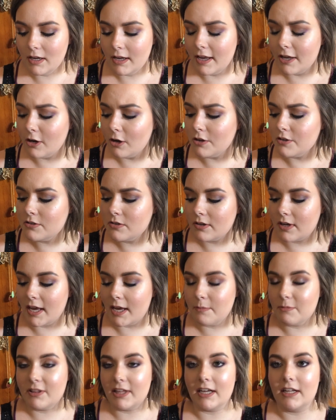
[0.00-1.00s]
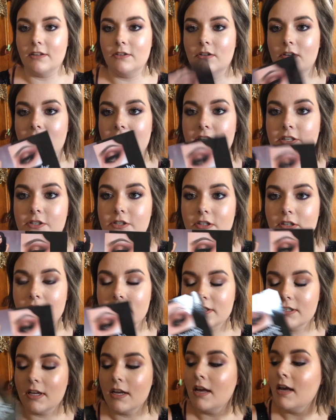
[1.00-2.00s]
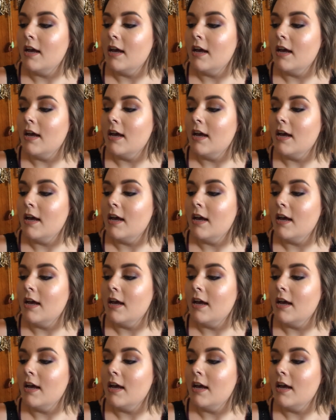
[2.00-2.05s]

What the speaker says: It also came with like a little insert.